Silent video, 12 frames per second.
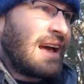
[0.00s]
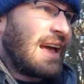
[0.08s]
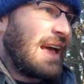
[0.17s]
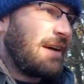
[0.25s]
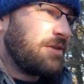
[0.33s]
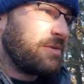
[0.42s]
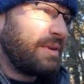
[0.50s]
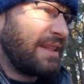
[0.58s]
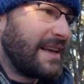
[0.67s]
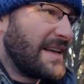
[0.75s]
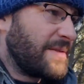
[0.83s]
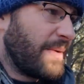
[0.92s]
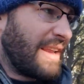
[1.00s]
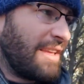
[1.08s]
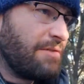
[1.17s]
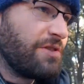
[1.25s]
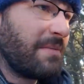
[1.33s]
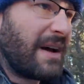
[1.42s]
I haven't really spent a
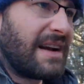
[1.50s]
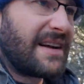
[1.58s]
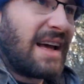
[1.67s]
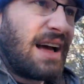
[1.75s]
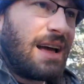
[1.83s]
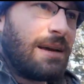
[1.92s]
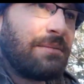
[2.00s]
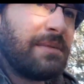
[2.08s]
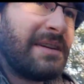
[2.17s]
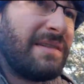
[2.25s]
huge amount of time